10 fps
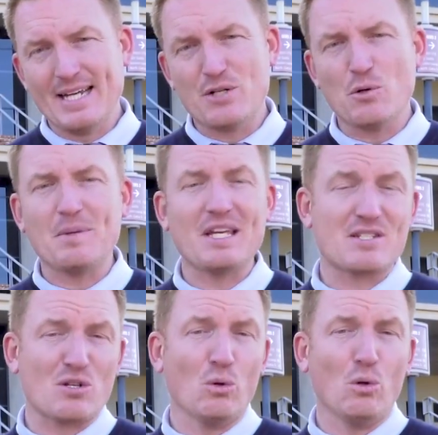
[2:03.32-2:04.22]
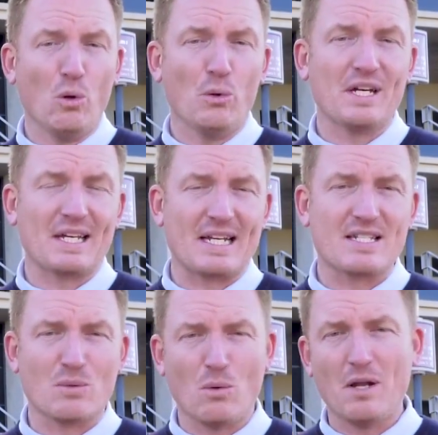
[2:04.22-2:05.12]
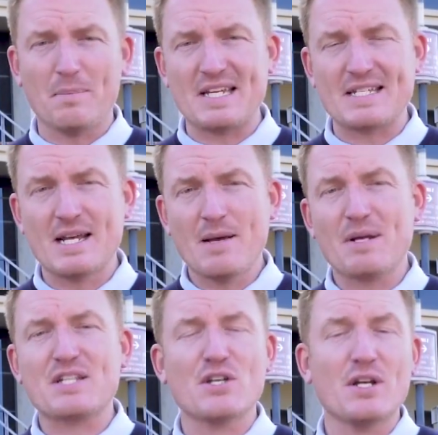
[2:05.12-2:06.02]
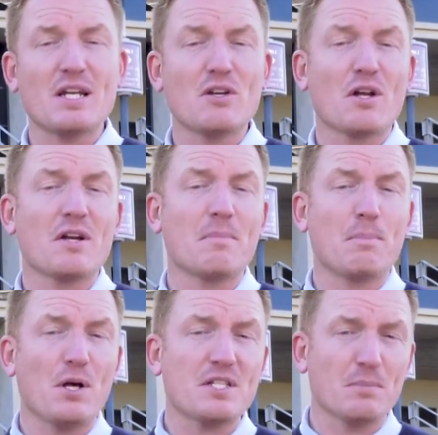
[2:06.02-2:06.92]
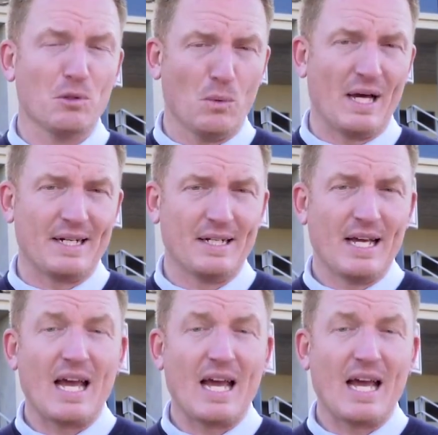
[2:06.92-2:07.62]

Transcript: It will be a tall order against the Wallabies, but certainly not an impossible one,